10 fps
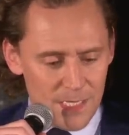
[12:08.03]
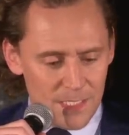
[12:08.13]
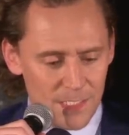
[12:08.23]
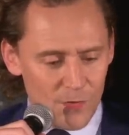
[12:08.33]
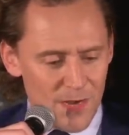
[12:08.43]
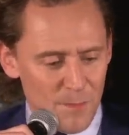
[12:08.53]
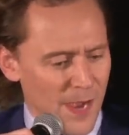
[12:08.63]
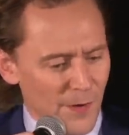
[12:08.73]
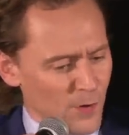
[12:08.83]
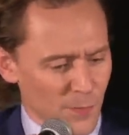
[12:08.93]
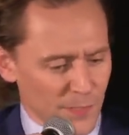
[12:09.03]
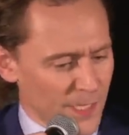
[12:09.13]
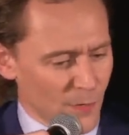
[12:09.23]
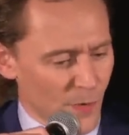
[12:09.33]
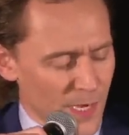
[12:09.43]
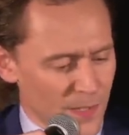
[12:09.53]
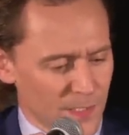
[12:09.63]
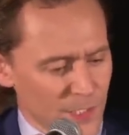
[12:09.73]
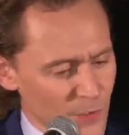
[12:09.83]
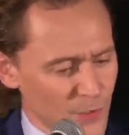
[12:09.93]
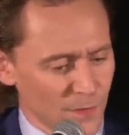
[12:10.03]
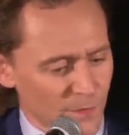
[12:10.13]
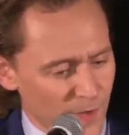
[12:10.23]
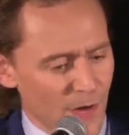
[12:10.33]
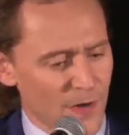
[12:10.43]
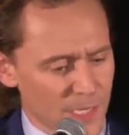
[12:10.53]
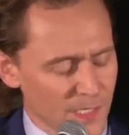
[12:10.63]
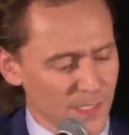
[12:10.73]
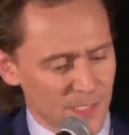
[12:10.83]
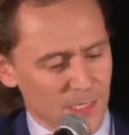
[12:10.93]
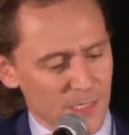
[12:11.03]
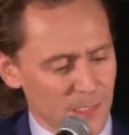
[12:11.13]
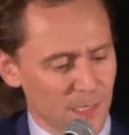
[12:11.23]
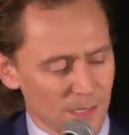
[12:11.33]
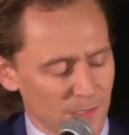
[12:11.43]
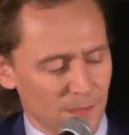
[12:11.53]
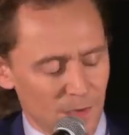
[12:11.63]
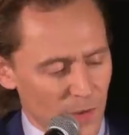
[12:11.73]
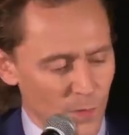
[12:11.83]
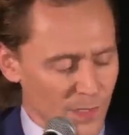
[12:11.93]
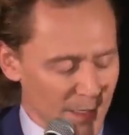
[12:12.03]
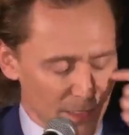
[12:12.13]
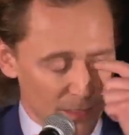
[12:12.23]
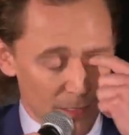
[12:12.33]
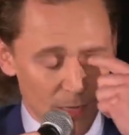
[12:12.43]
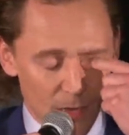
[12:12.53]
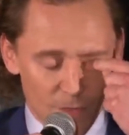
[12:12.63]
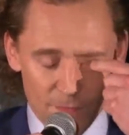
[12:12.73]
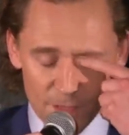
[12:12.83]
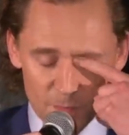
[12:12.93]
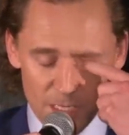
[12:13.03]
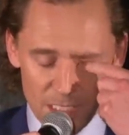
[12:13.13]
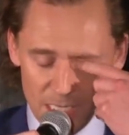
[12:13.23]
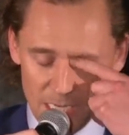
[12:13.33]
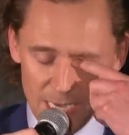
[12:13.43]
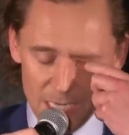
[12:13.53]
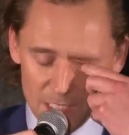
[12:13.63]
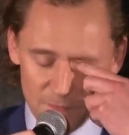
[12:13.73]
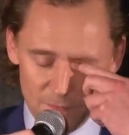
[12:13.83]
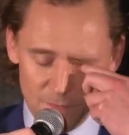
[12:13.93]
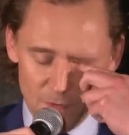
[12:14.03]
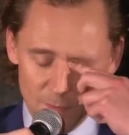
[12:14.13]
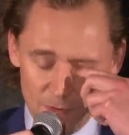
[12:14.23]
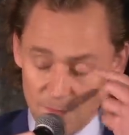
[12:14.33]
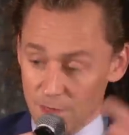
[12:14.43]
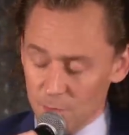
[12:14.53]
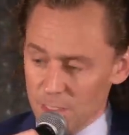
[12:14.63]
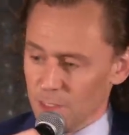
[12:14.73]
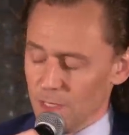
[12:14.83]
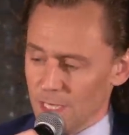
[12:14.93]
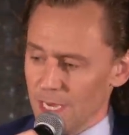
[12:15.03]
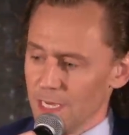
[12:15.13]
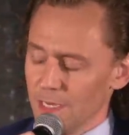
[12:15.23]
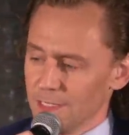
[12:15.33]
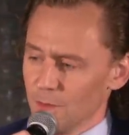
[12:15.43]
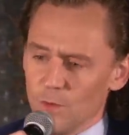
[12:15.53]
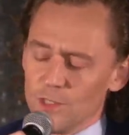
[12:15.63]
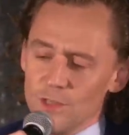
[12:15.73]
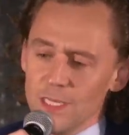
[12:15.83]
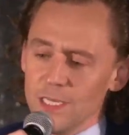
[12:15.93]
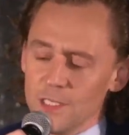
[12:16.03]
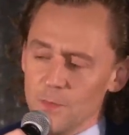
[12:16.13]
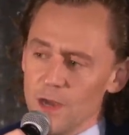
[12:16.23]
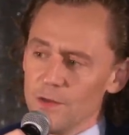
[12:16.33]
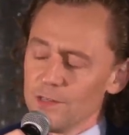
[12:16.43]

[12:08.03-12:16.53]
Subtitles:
It's a great parable in a way, this use of variants and what our first meeting, Kate's, my first meeting with Kate, I said, what do you think it's about?